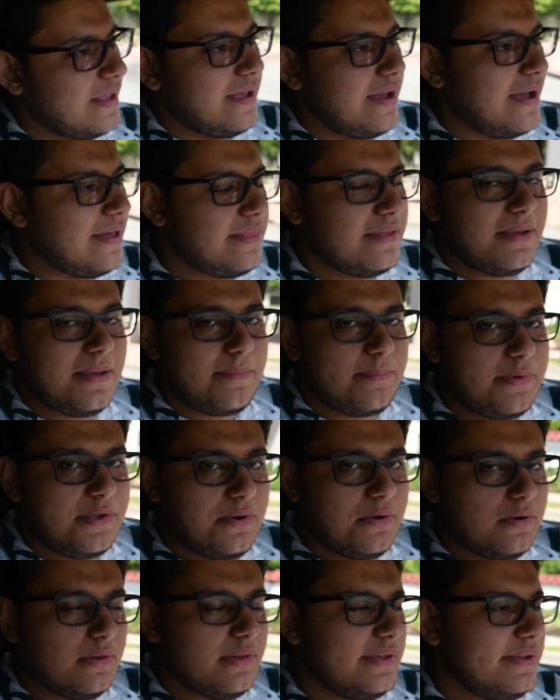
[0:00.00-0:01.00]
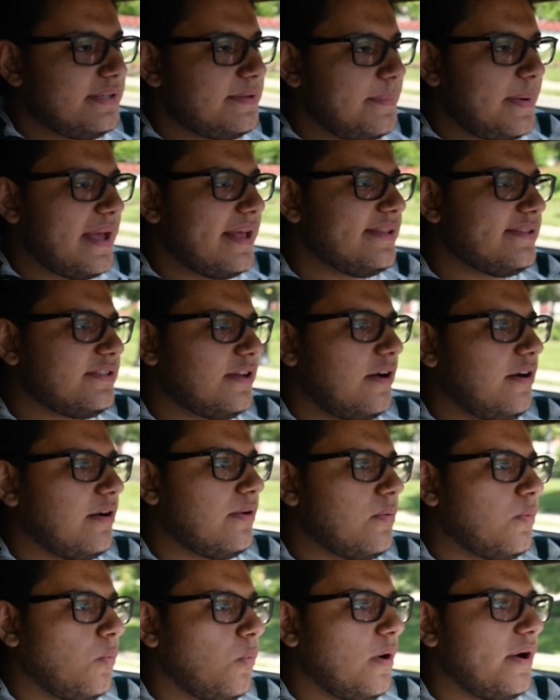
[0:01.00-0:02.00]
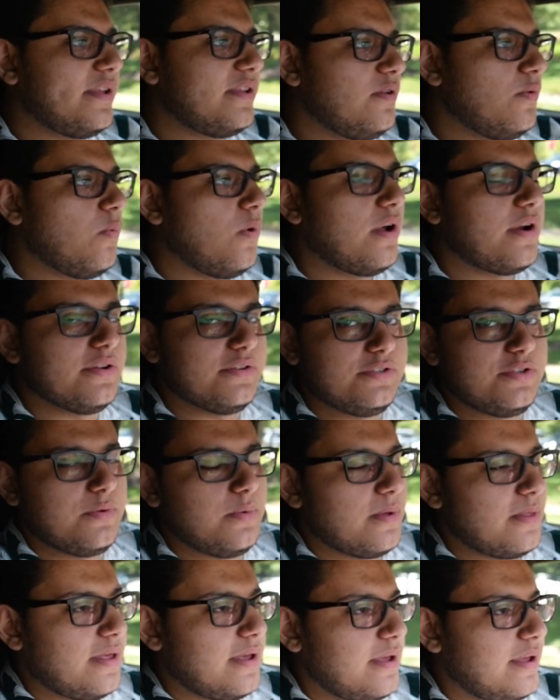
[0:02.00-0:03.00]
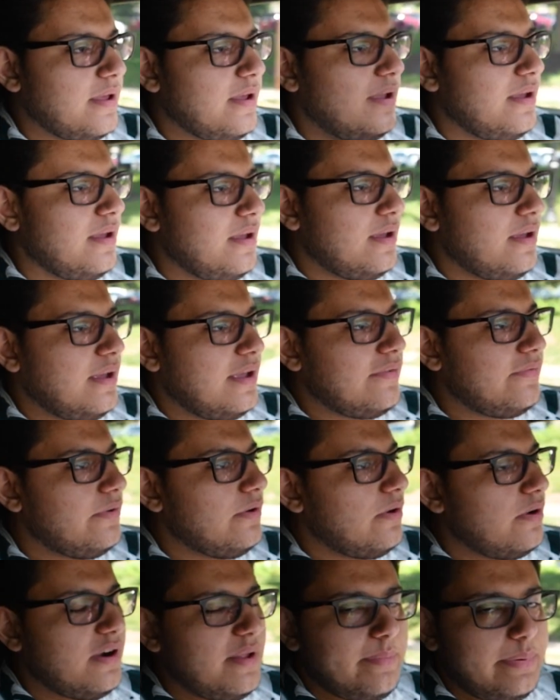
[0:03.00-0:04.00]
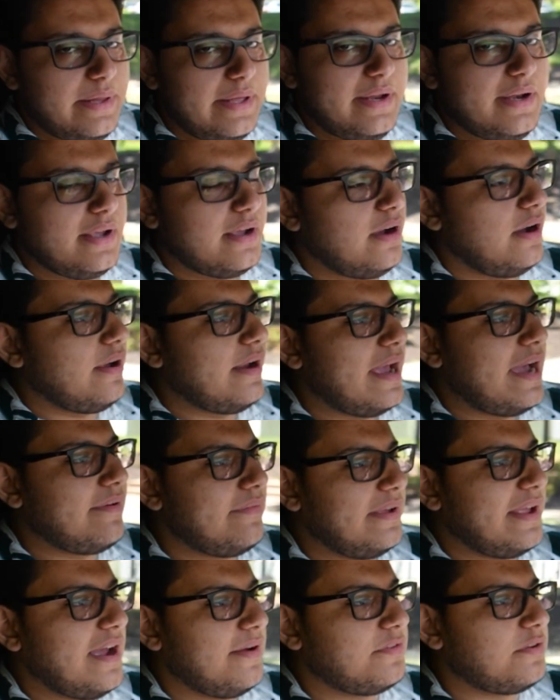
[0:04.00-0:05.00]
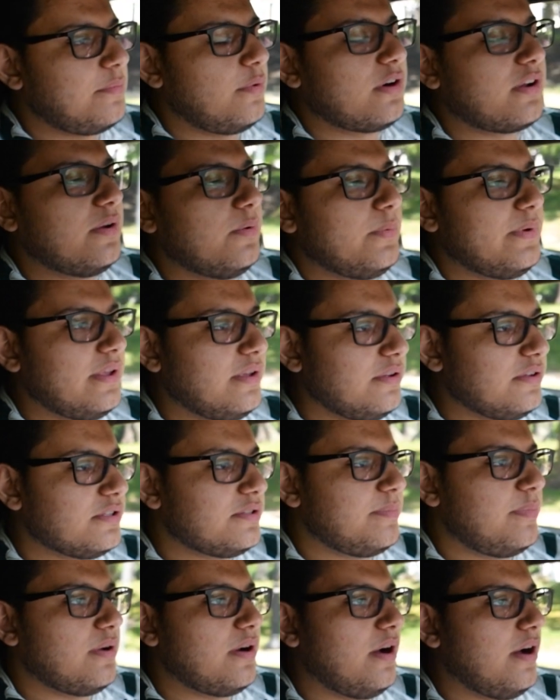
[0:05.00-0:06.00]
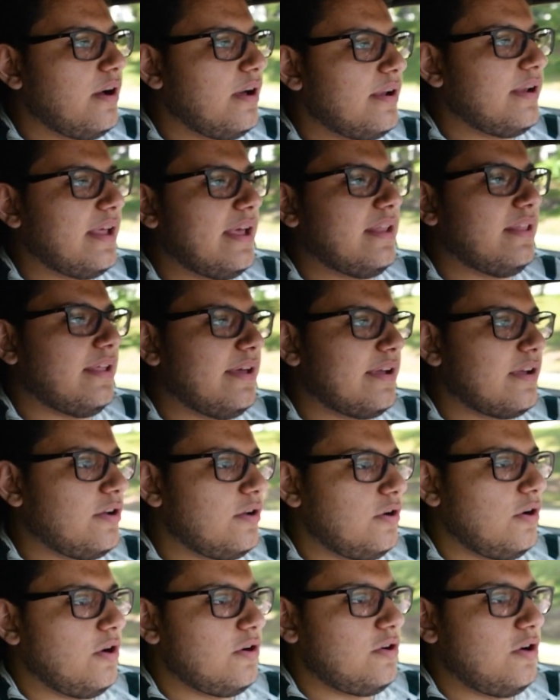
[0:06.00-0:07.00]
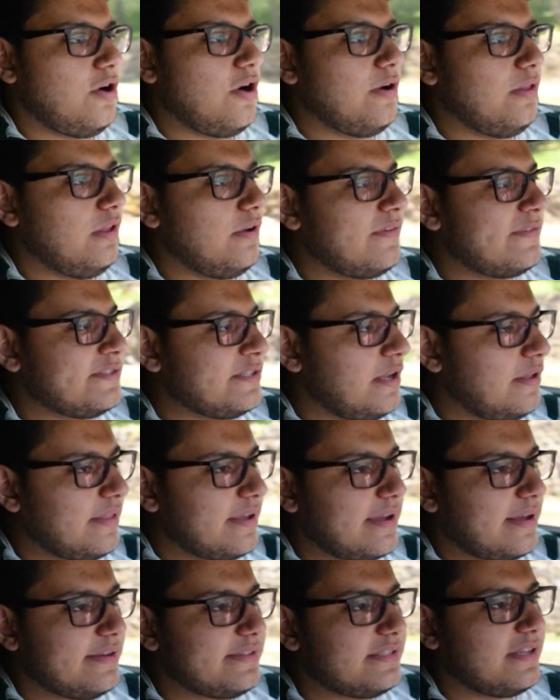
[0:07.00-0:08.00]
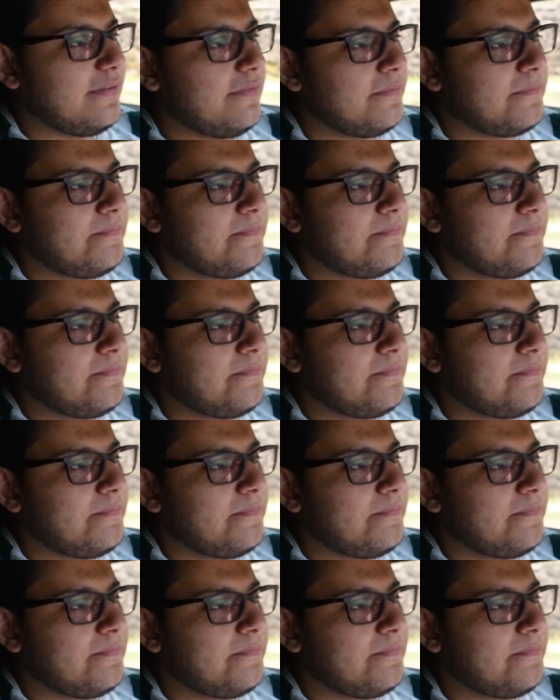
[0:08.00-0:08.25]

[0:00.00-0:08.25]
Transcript: I think it purely depends on what you want to do with it. If you're already planning on having aftermarket wheels put on and like coilovers and all that kind of stuff,